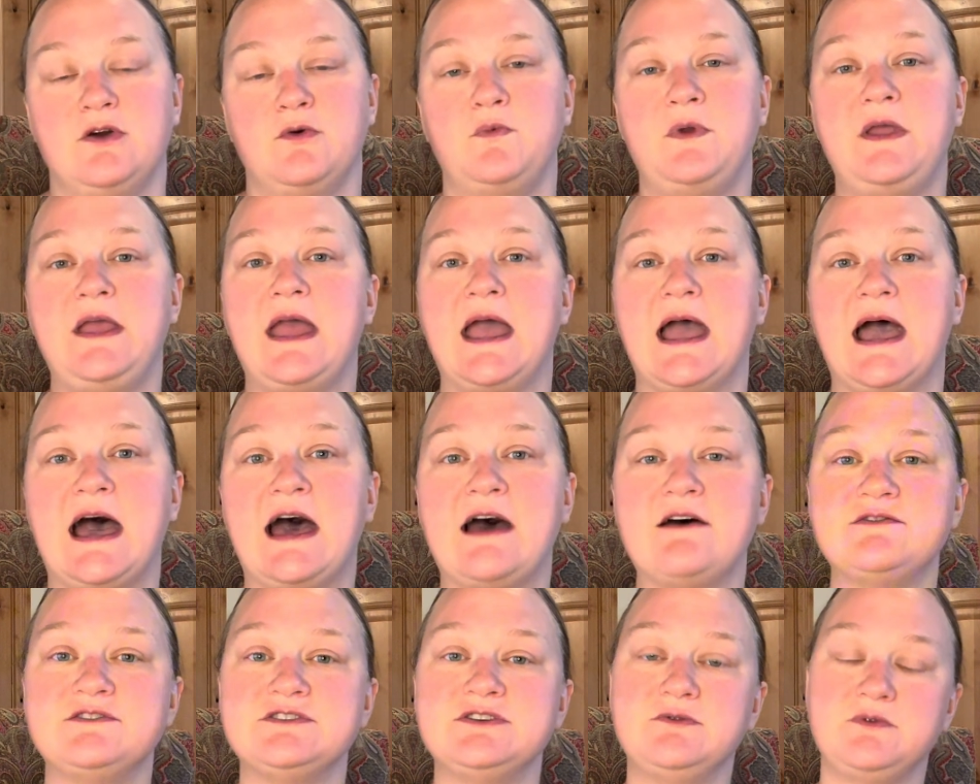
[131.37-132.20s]
We
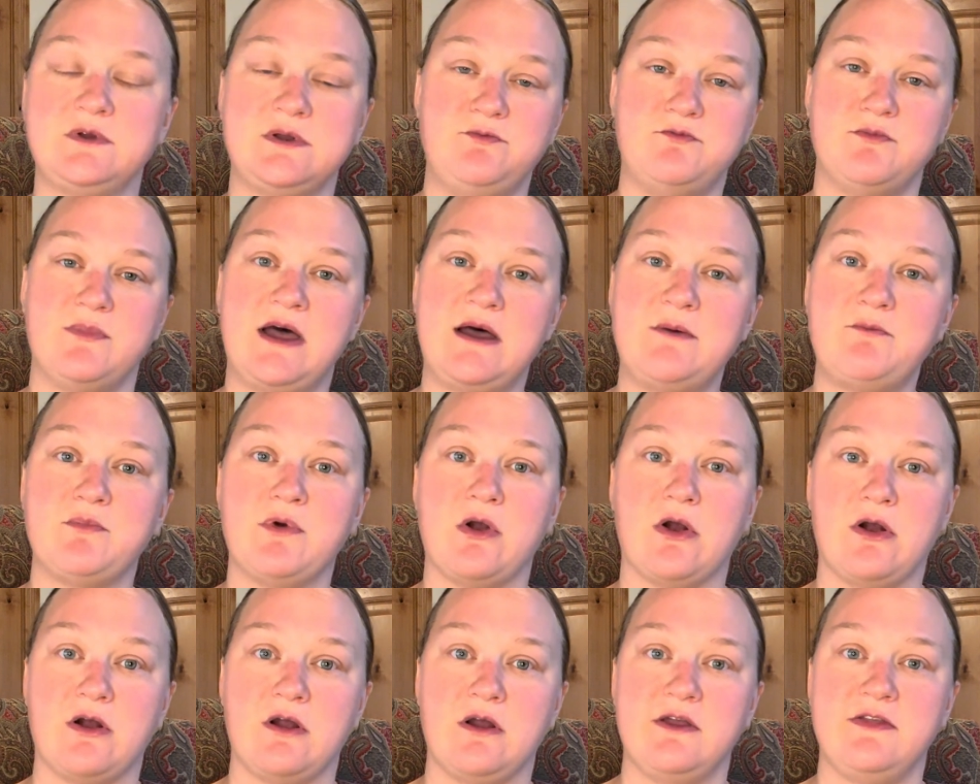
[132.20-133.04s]
have to
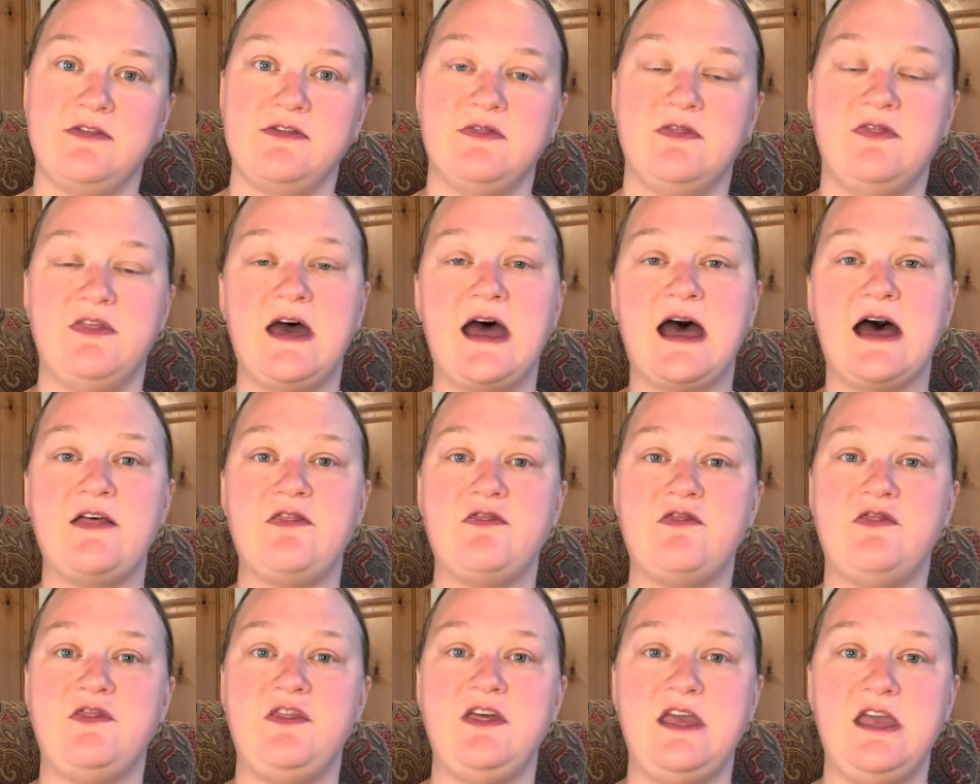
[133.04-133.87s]
remember that
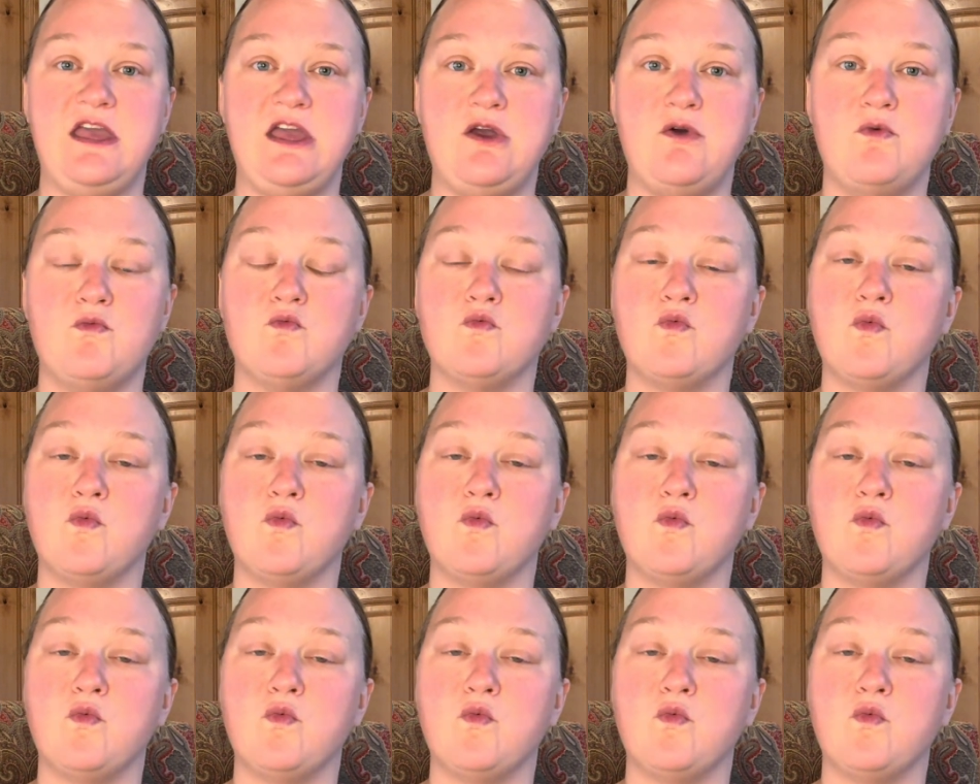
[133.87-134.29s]
the